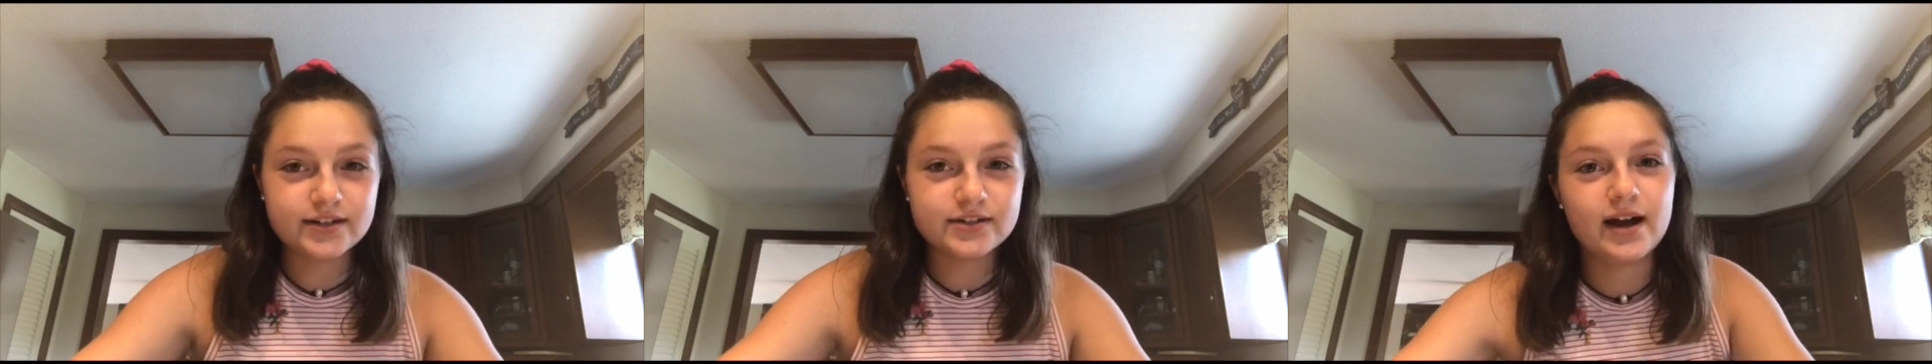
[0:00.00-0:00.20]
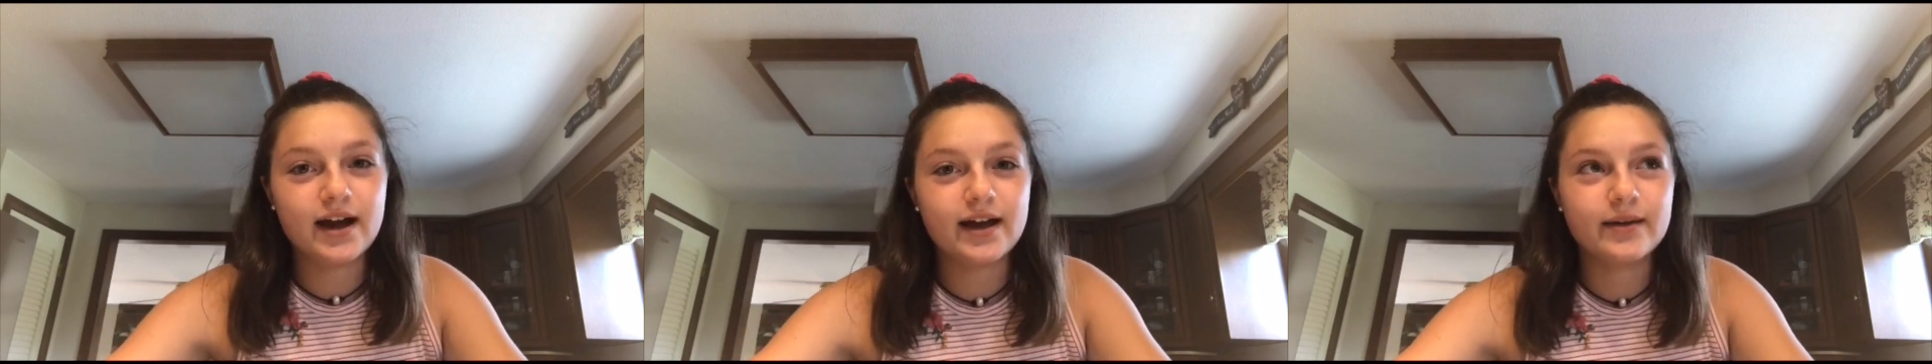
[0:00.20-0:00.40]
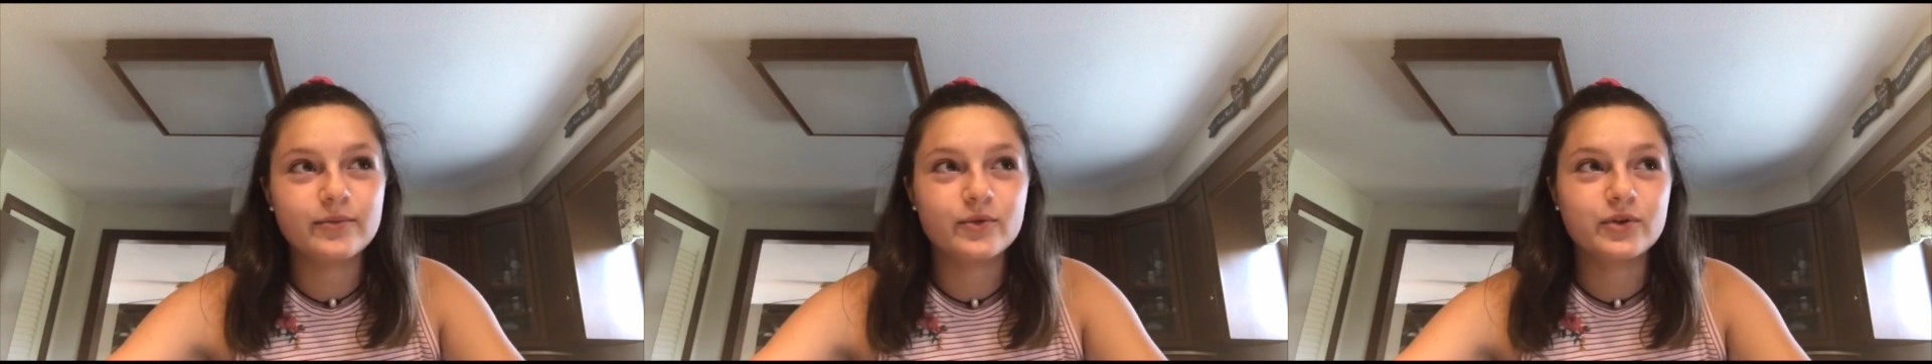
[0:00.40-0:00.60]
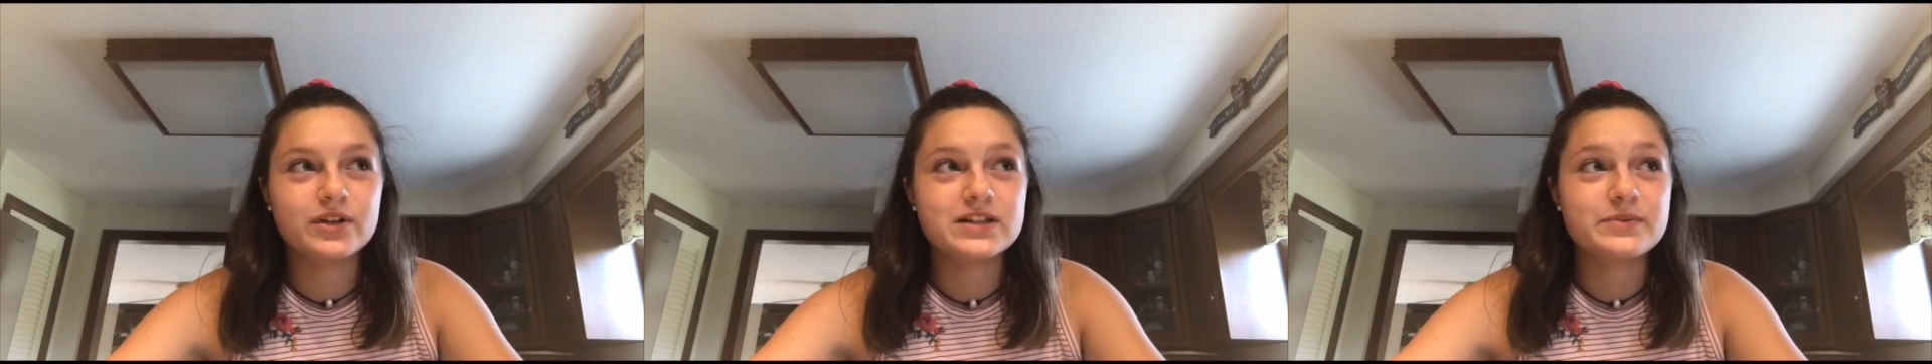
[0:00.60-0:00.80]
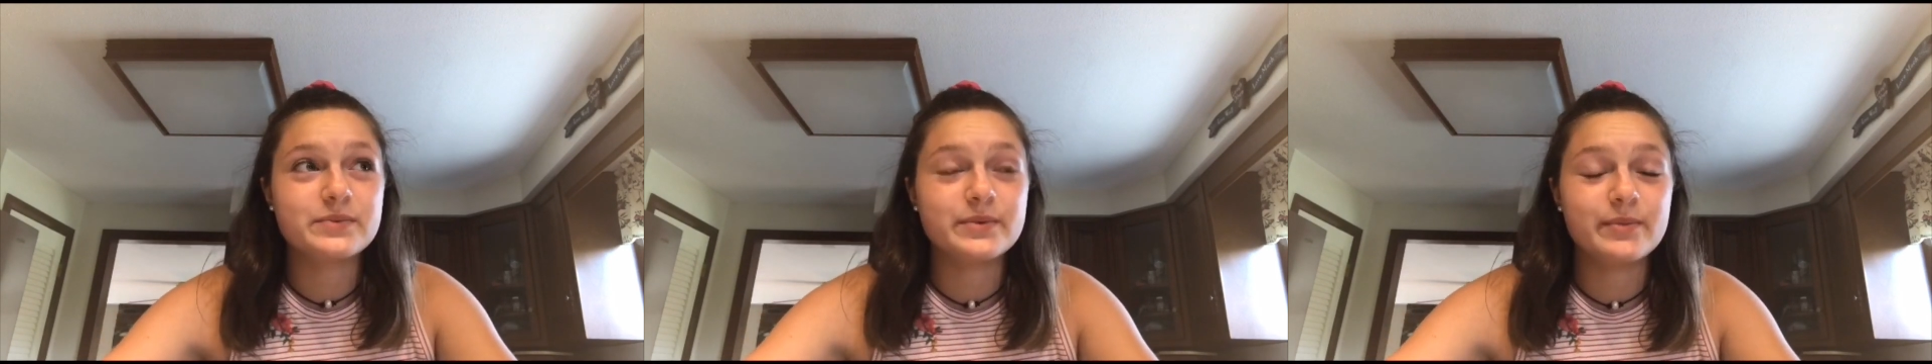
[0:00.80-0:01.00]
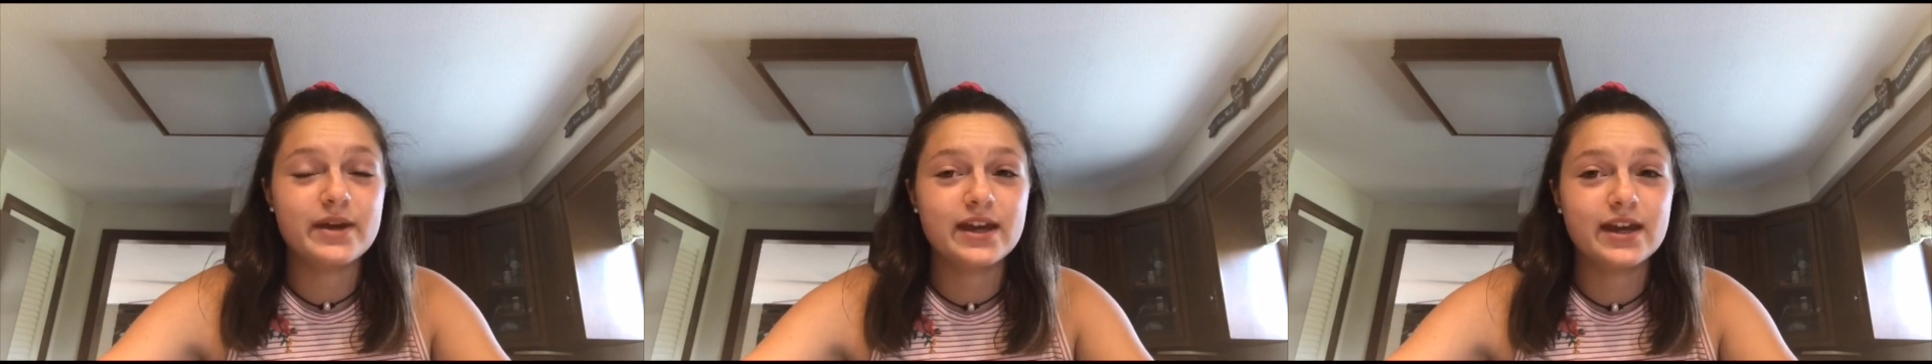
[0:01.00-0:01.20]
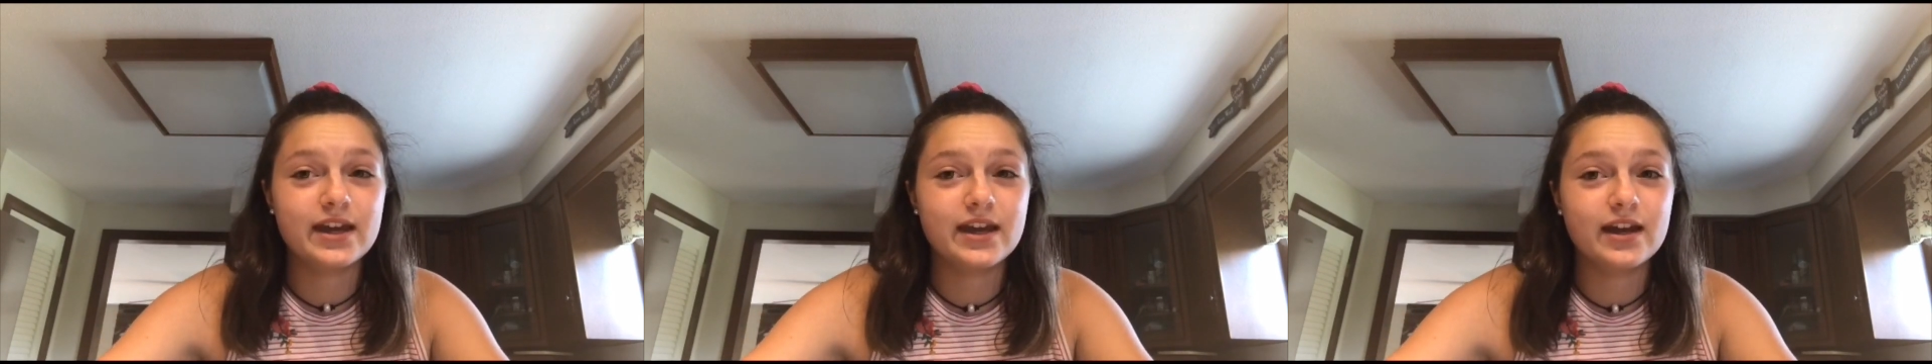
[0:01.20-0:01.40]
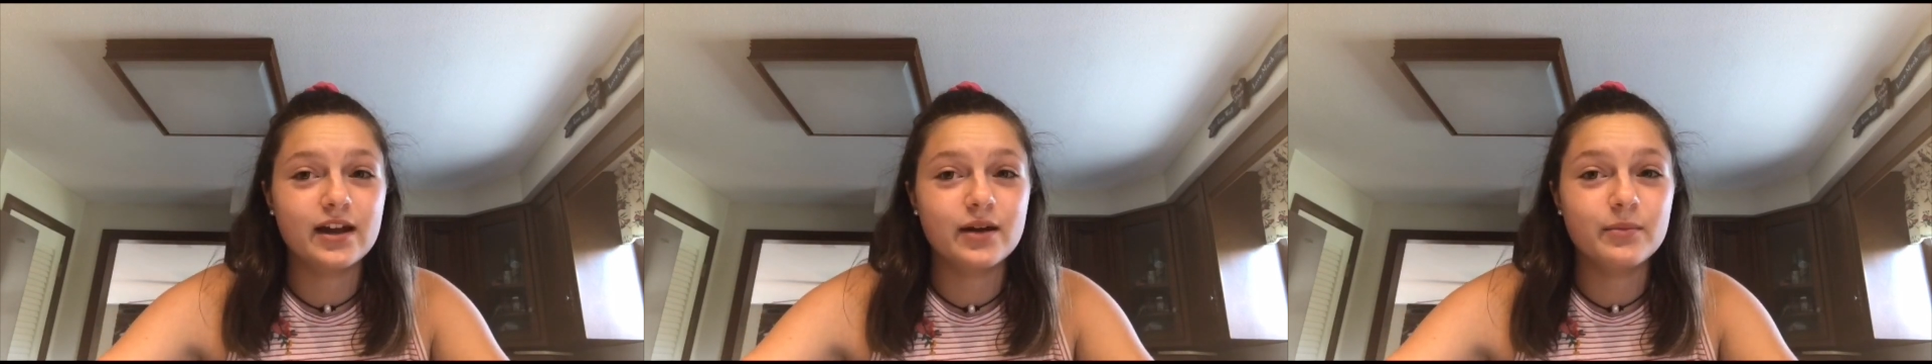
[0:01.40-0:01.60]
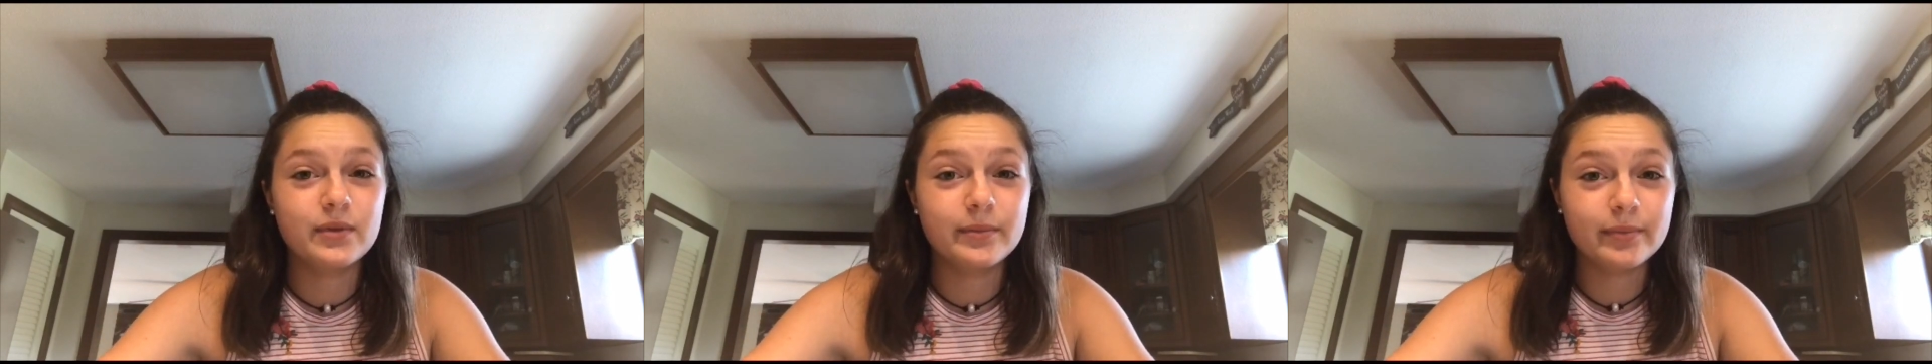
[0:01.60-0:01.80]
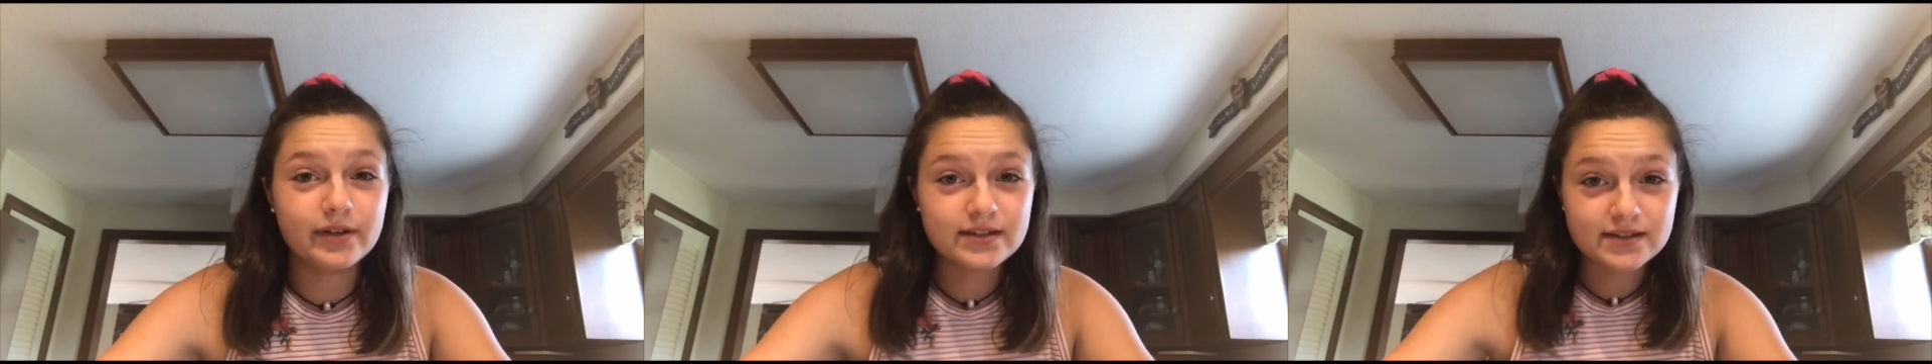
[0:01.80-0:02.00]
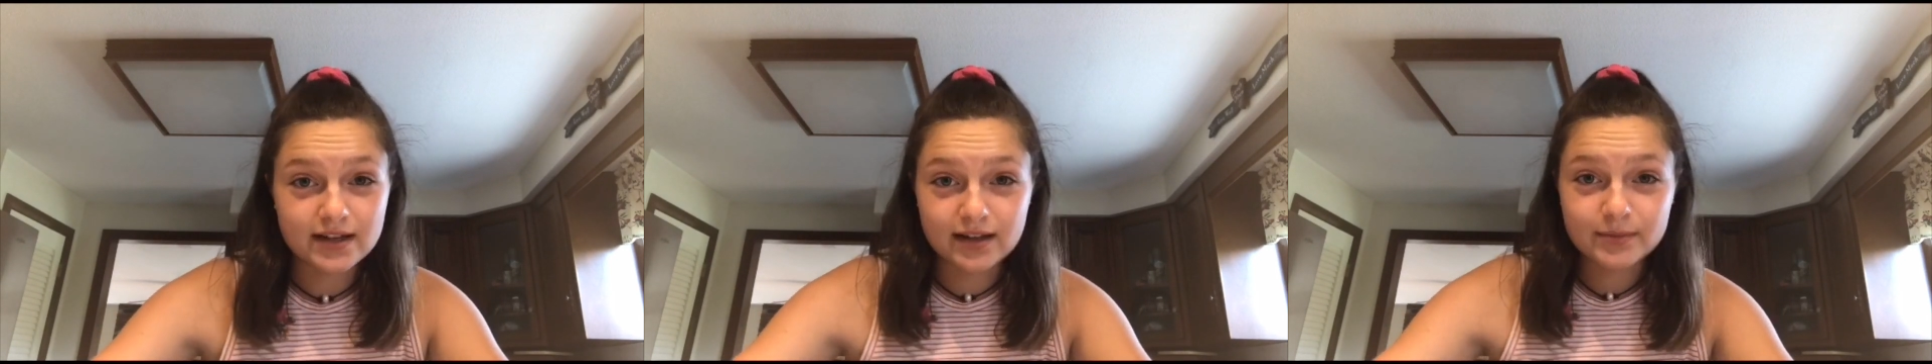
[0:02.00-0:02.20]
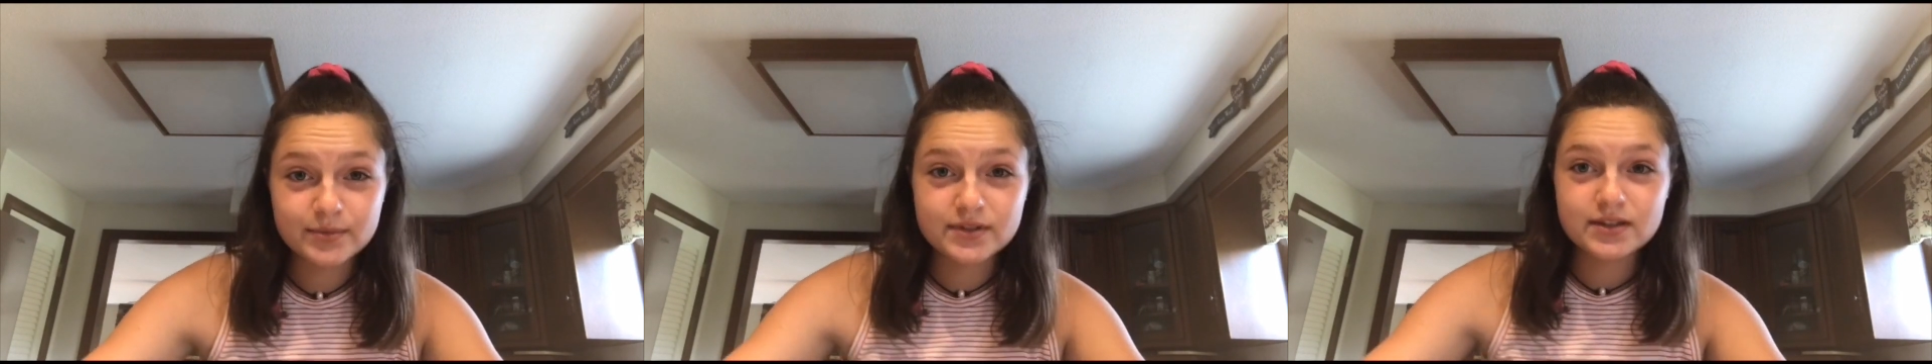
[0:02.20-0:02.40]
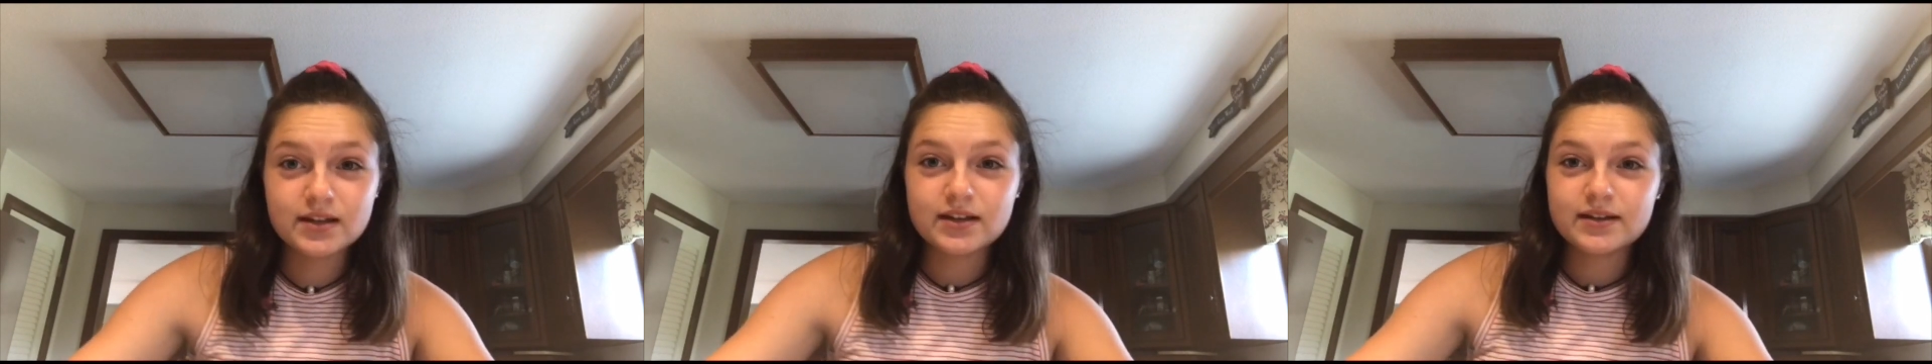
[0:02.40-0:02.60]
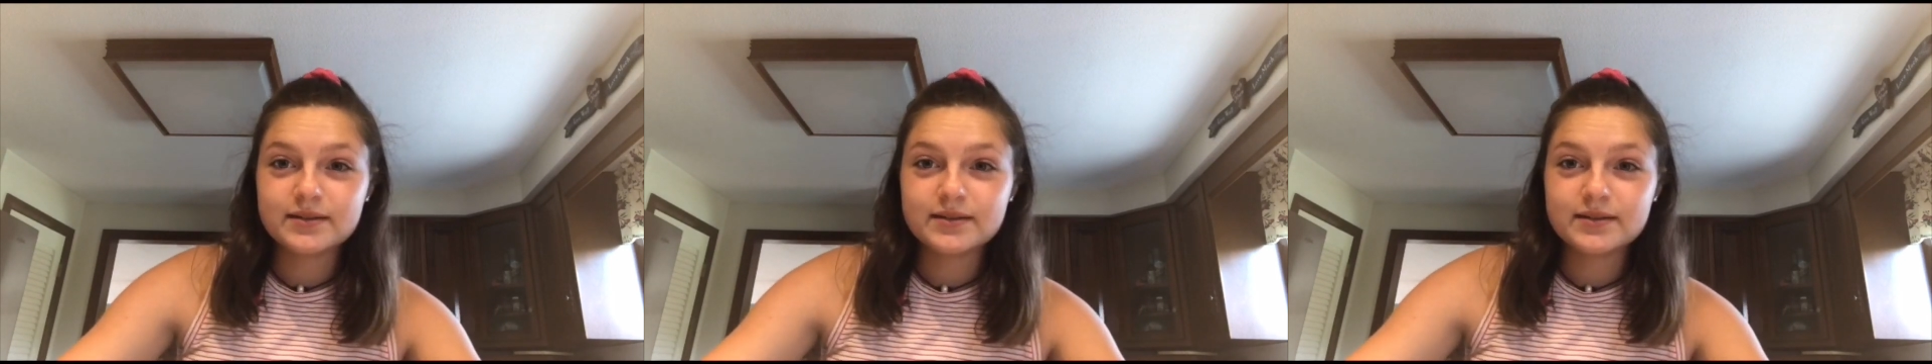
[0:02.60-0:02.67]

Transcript: I'm going to be making meatball subs.